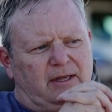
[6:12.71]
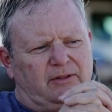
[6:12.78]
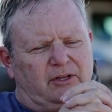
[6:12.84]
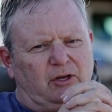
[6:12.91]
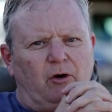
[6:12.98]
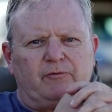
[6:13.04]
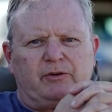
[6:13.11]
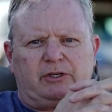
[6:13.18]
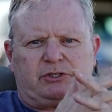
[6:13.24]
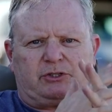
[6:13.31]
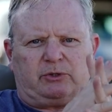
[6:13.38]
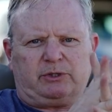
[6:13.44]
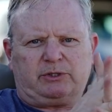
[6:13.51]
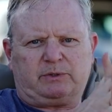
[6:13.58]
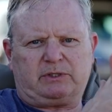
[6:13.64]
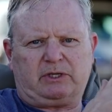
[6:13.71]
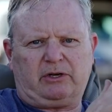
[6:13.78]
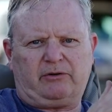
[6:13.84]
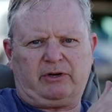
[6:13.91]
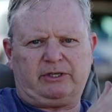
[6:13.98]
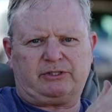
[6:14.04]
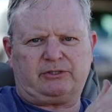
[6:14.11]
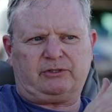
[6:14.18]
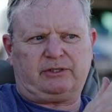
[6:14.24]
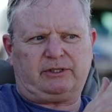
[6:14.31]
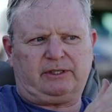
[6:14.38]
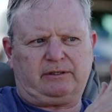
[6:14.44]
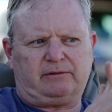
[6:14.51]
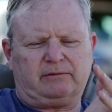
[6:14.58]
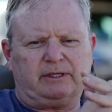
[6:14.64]
The obvious choice was low-range third
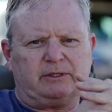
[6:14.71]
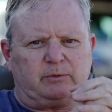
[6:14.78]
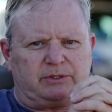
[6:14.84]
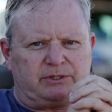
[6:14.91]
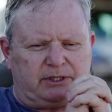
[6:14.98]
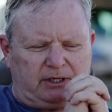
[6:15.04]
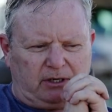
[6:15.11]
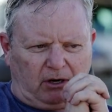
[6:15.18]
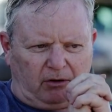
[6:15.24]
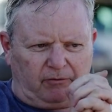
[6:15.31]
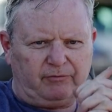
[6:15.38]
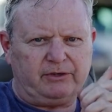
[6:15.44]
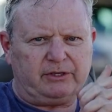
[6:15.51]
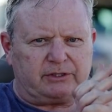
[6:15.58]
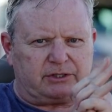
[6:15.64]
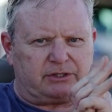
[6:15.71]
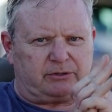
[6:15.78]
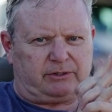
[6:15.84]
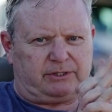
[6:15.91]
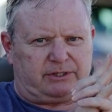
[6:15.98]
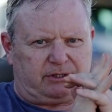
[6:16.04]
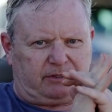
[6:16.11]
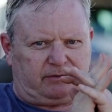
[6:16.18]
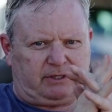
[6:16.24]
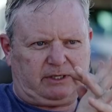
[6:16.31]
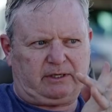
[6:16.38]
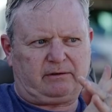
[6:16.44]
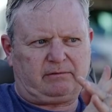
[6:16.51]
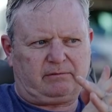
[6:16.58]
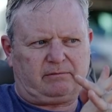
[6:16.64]
gear. It was the obvious choice of
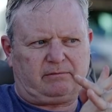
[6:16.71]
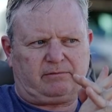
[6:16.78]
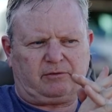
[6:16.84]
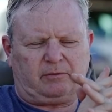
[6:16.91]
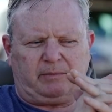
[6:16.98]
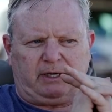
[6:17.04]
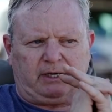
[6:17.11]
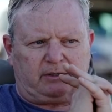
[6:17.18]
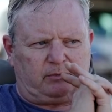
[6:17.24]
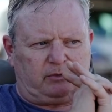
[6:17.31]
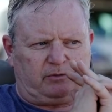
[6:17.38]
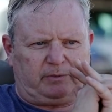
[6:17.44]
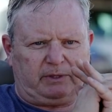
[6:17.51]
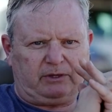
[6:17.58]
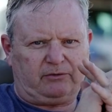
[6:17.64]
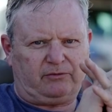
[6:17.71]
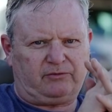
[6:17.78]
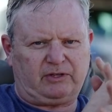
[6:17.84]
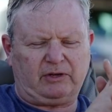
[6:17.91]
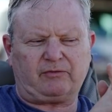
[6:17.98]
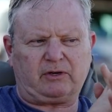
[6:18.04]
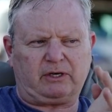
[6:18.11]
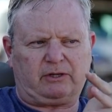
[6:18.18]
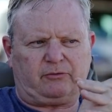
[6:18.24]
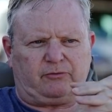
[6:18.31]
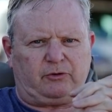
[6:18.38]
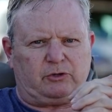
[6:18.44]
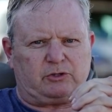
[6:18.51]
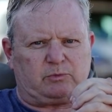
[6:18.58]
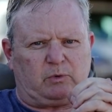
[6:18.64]
gear. For me, it would have been definitely the
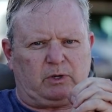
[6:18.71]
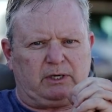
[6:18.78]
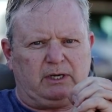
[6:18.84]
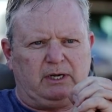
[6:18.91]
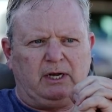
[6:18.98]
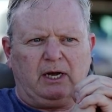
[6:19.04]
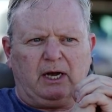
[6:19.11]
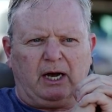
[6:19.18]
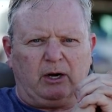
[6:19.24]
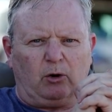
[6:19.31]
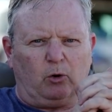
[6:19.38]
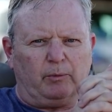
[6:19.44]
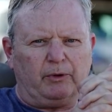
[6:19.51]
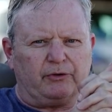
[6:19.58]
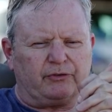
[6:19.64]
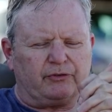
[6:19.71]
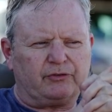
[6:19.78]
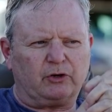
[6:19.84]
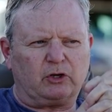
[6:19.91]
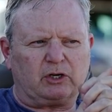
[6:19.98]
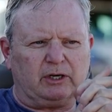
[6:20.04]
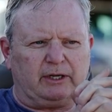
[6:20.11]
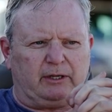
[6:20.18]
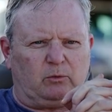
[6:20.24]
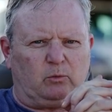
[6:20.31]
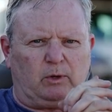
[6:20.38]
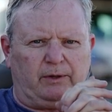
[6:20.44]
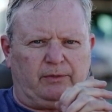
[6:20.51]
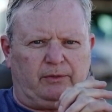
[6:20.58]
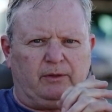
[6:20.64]
first one, and almost certainly the
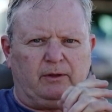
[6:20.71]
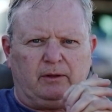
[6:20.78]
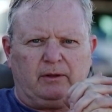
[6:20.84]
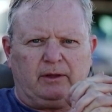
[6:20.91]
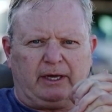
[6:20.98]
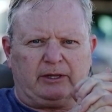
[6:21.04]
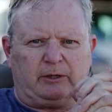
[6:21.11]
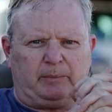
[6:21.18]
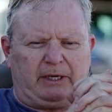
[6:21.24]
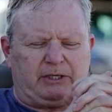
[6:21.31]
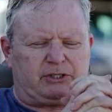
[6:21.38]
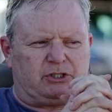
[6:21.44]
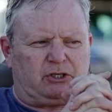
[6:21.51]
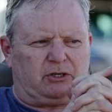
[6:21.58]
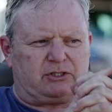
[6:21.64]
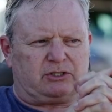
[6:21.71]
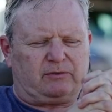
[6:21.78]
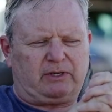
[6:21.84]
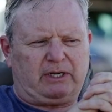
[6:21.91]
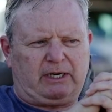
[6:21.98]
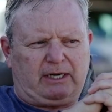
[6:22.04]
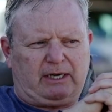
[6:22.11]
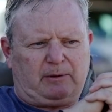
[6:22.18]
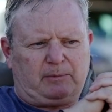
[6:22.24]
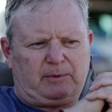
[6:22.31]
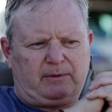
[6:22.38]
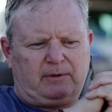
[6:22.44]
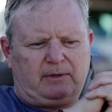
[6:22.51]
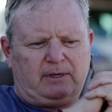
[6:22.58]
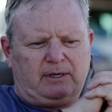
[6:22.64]
one had the best chance of getting up.